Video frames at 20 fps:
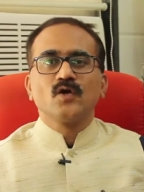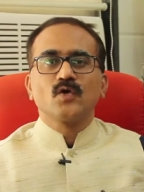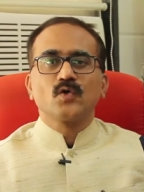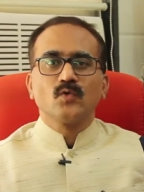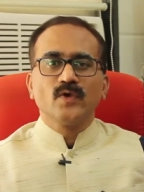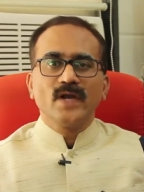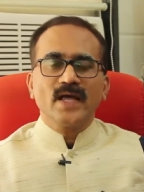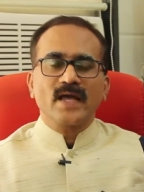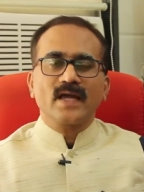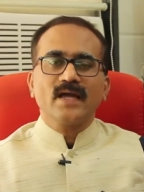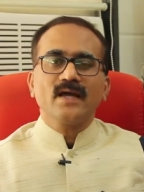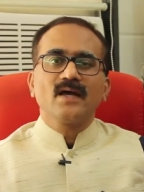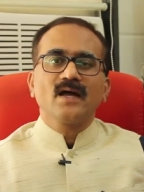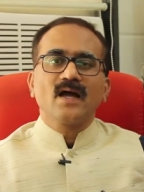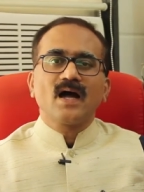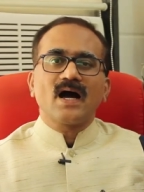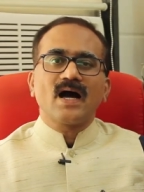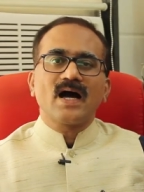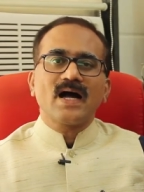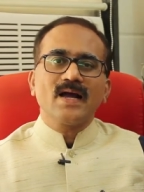Today,
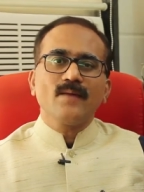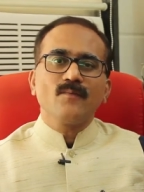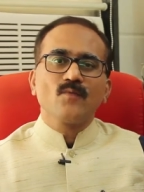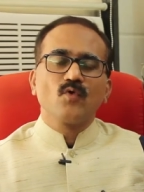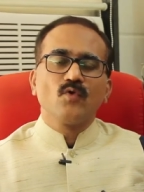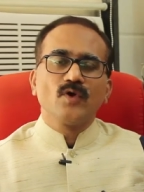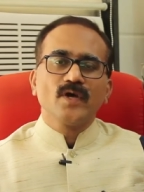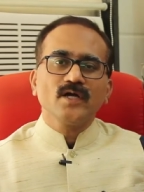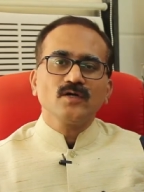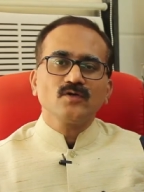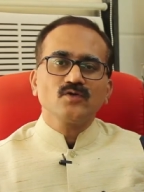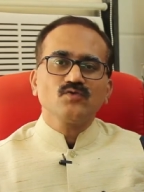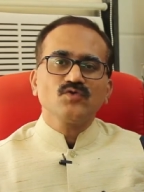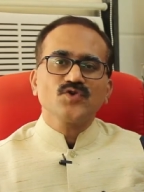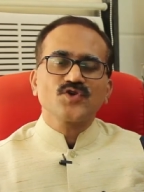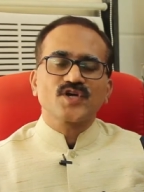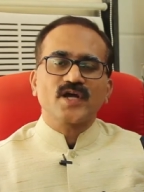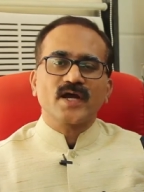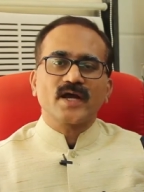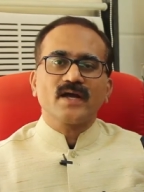I am going to
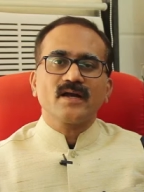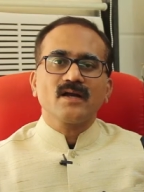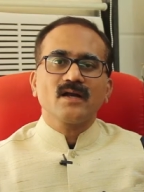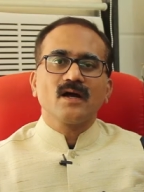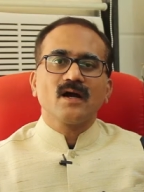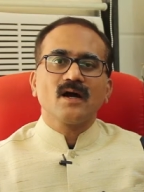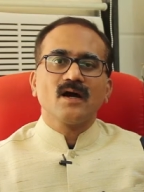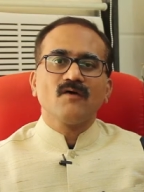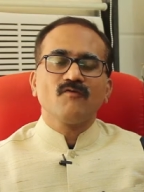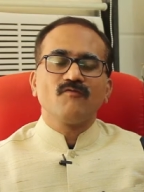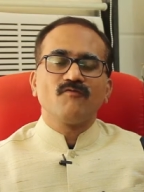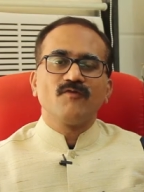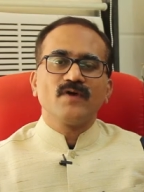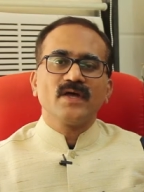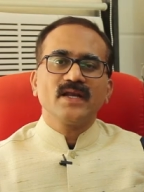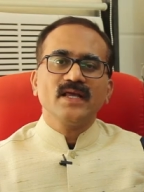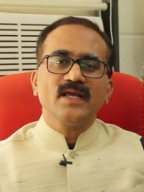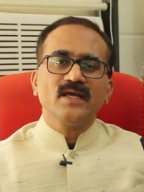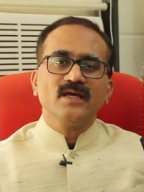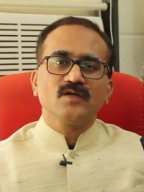share a
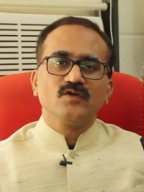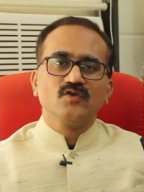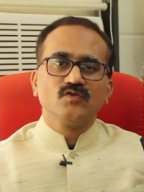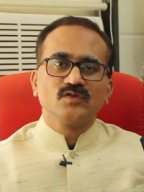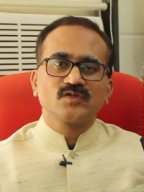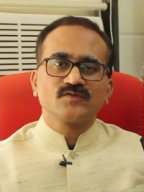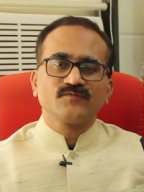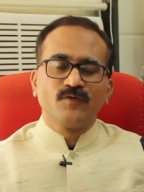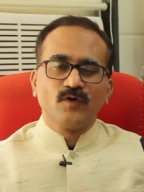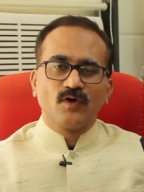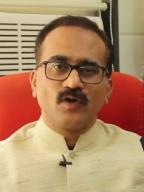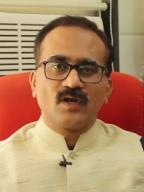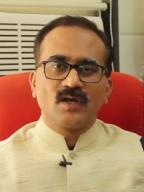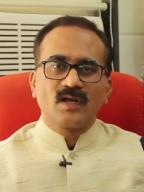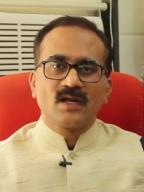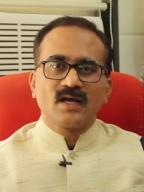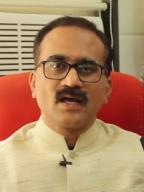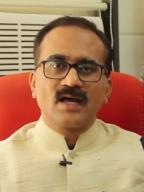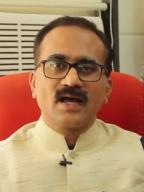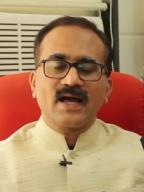very useful
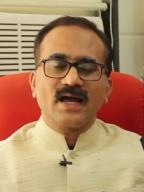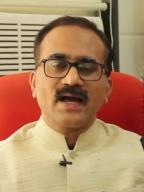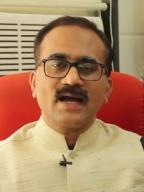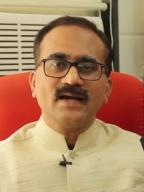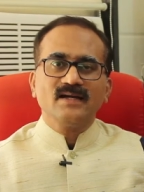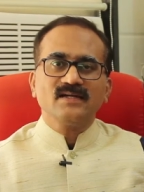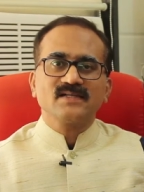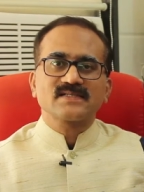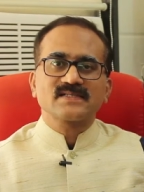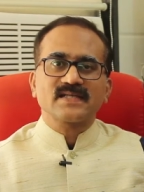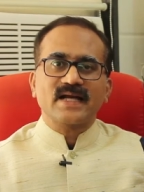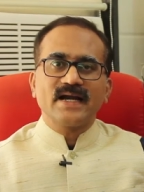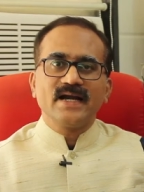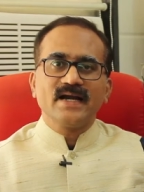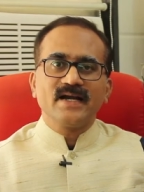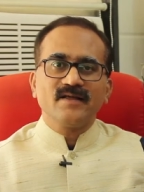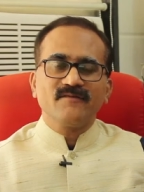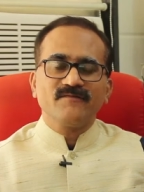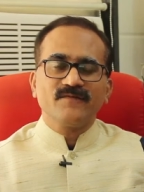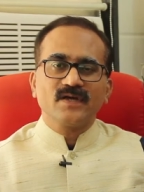and
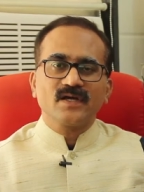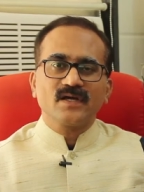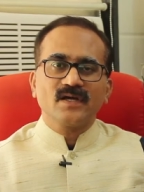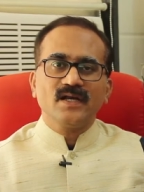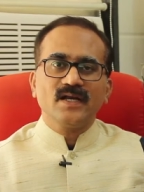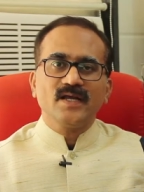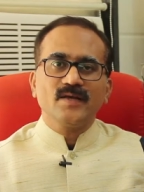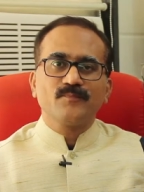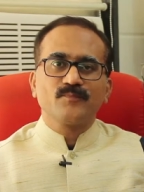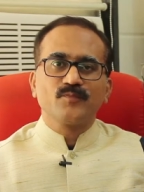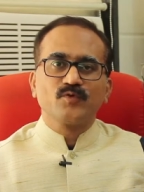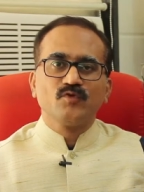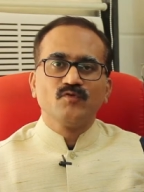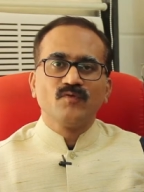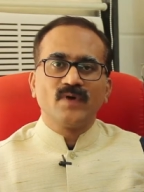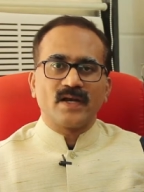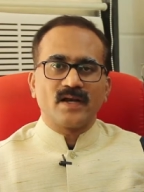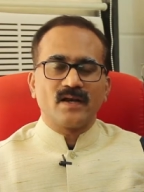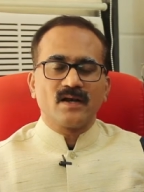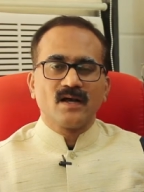scientifically
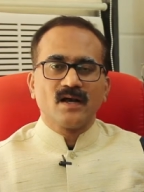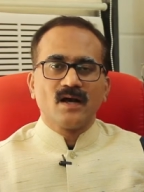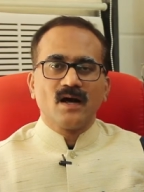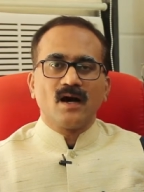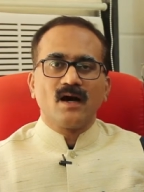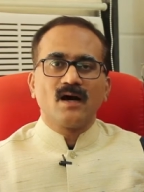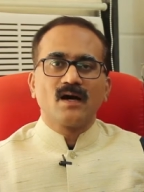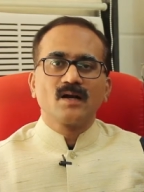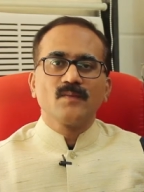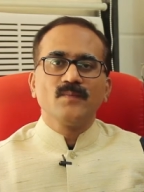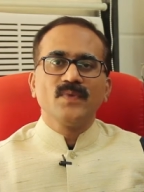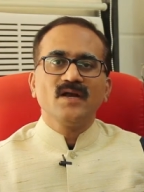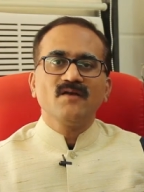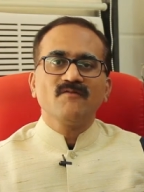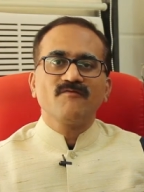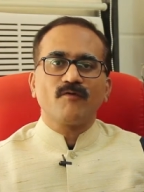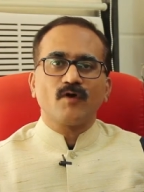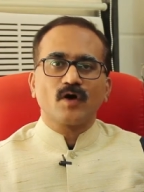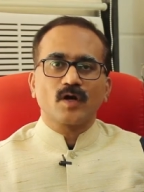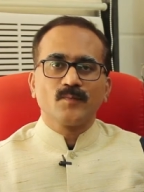proven
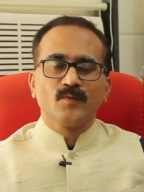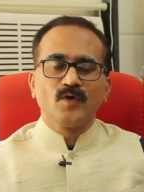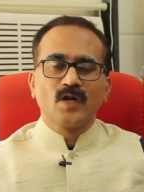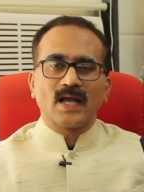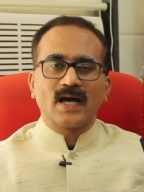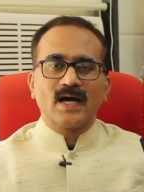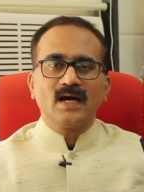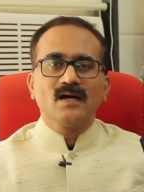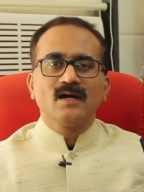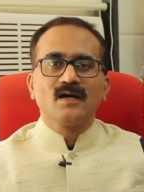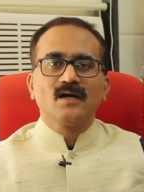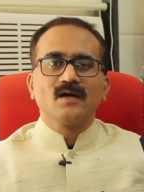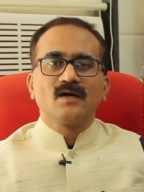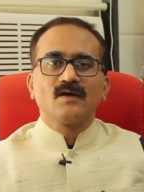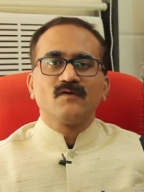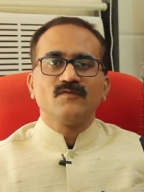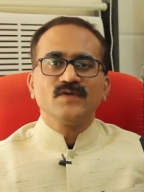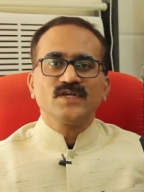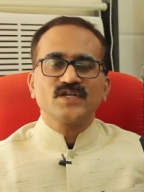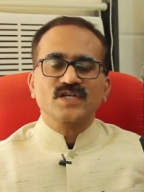herbal formula
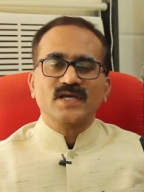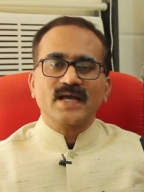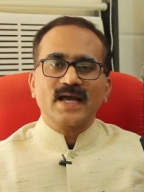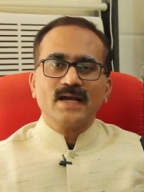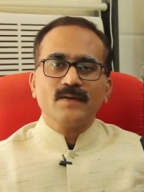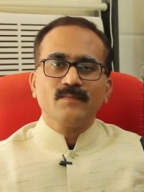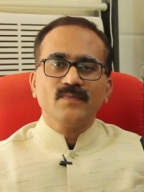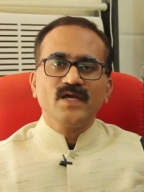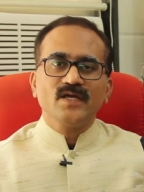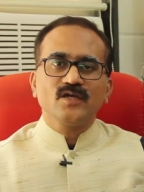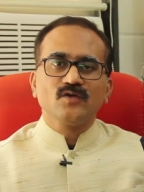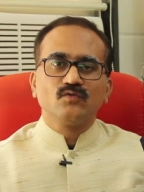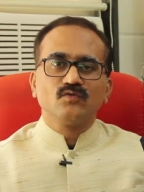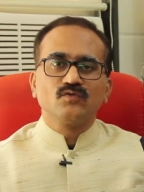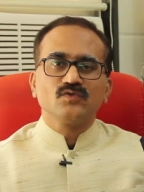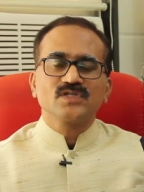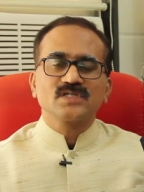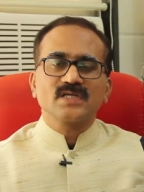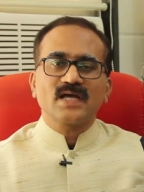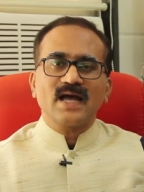which can be
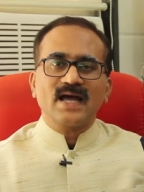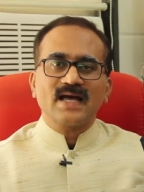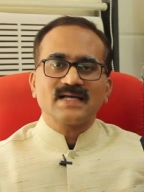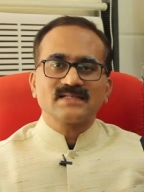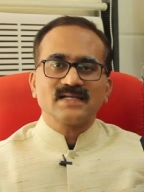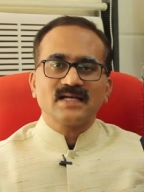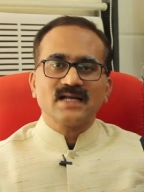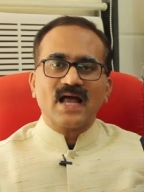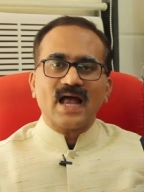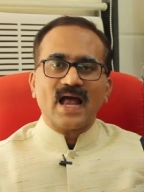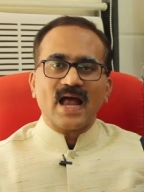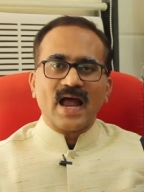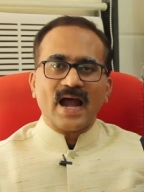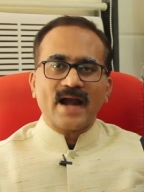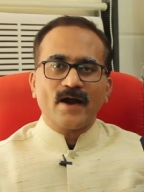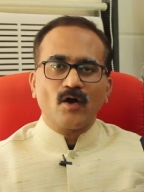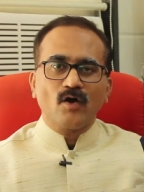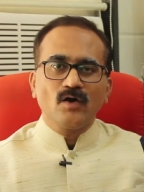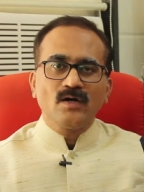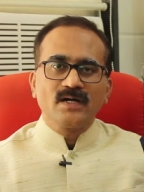used as an
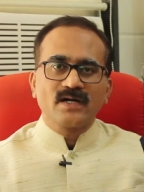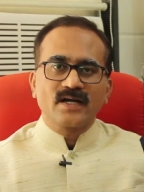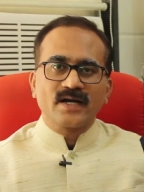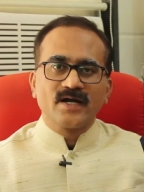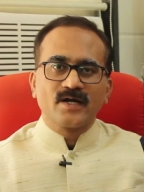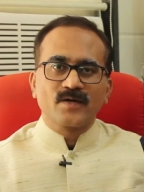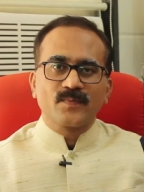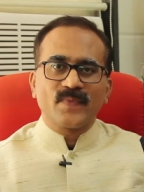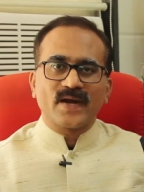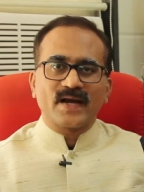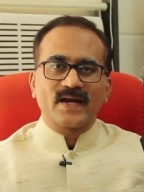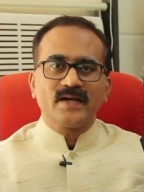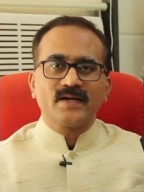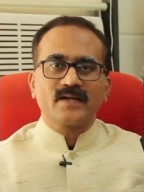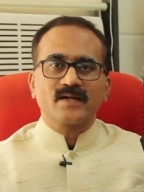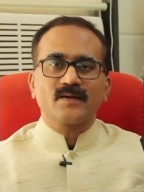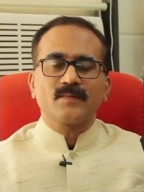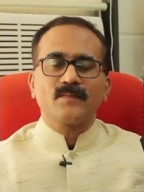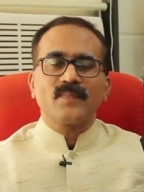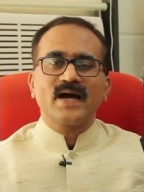add-on
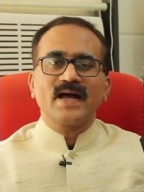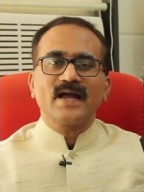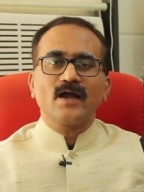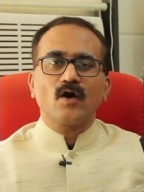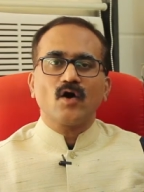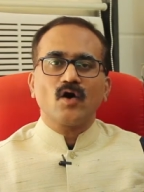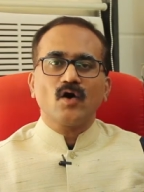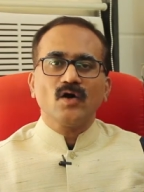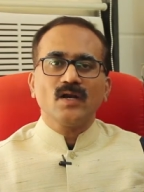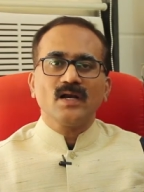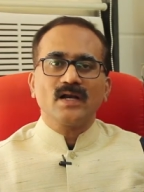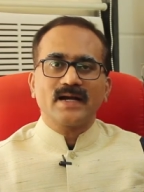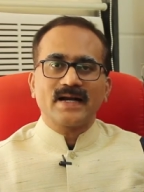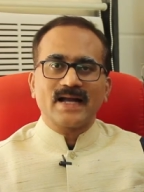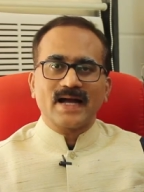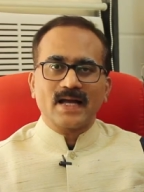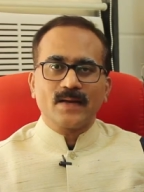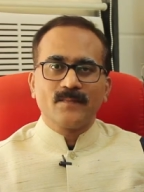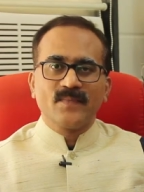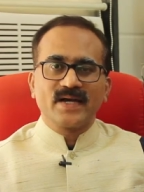treatment by all
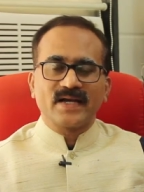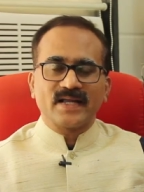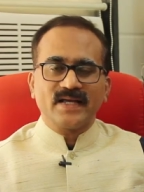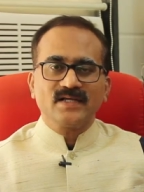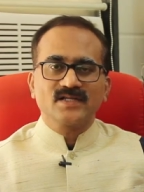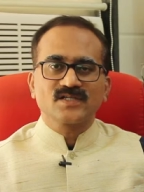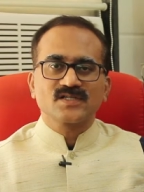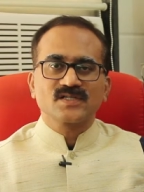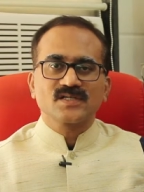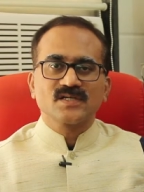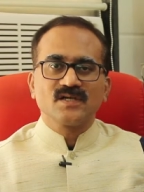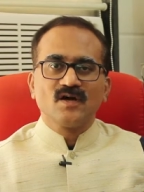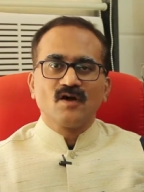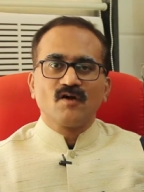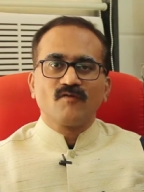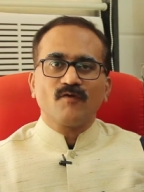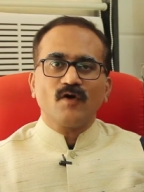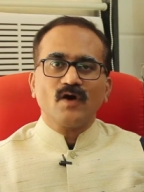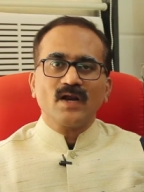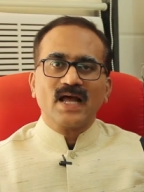diabetics
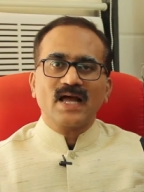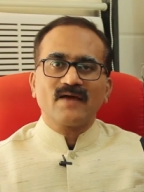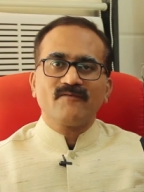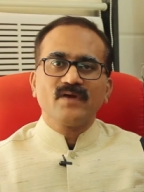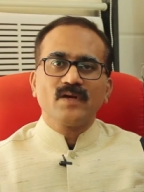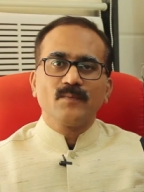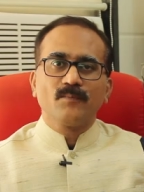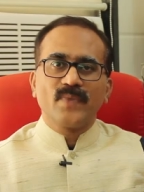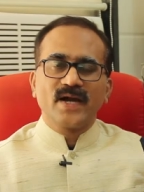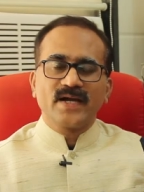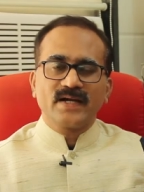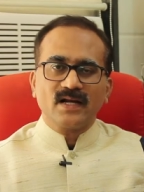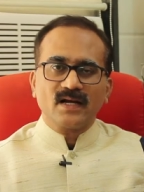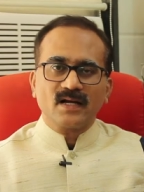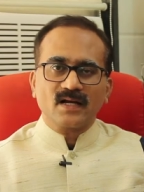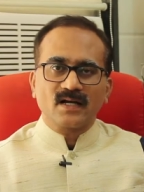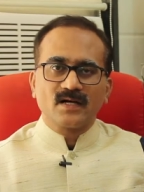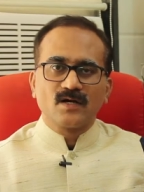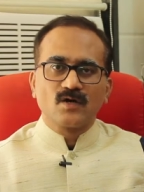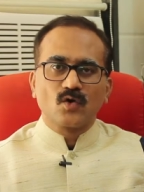for having better
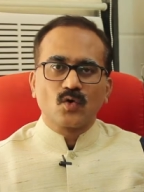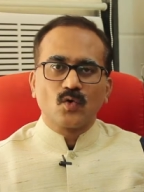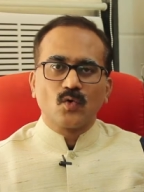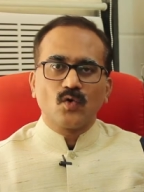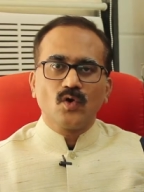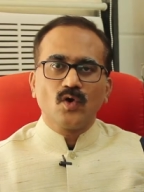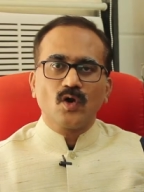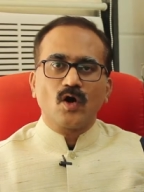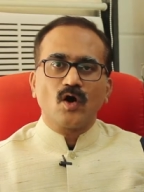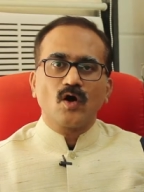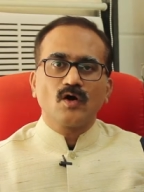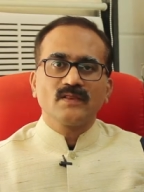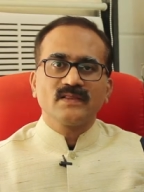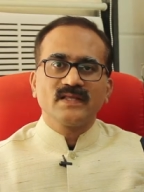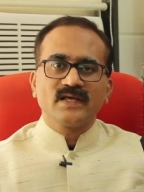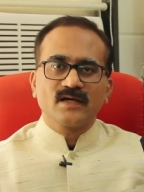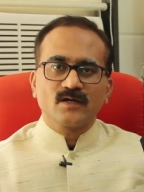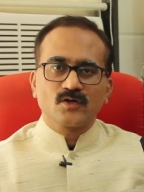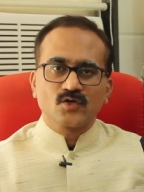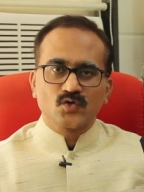control on
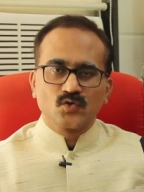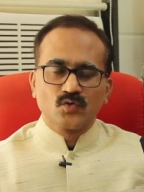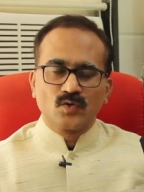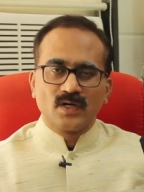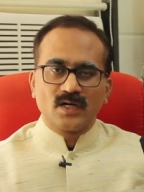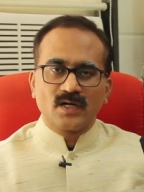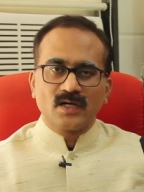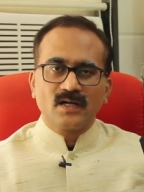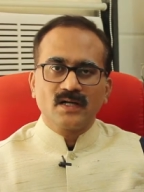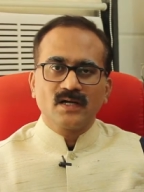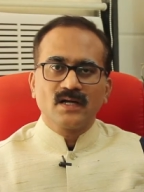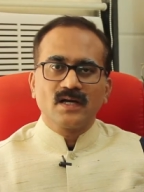their sugar